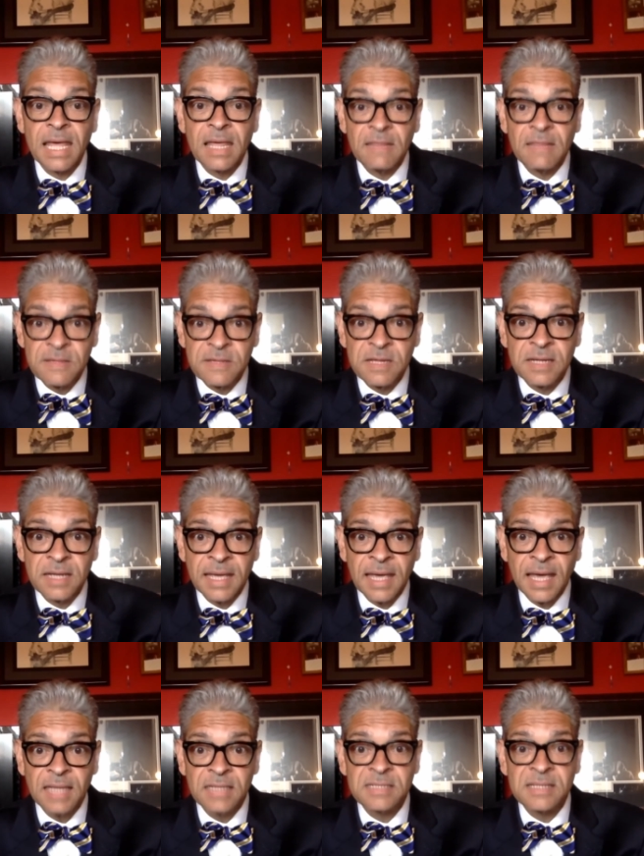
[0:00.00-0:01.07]
This
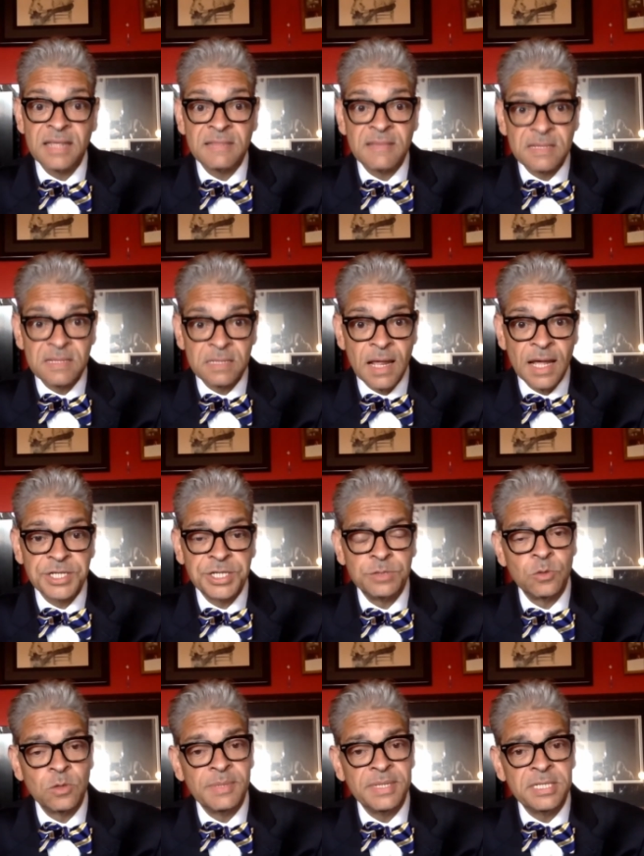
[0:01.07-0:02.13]
indicates that this
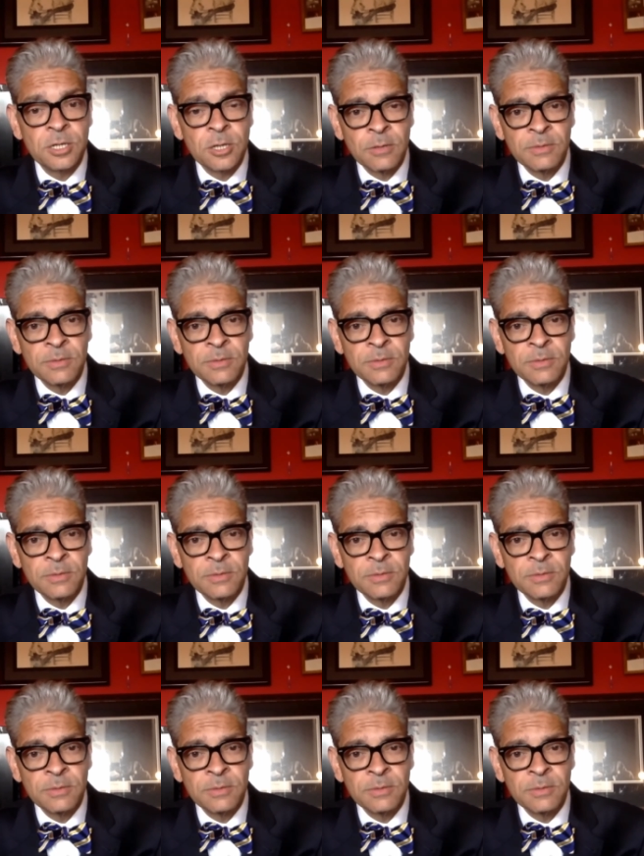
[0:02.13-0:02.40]
election will be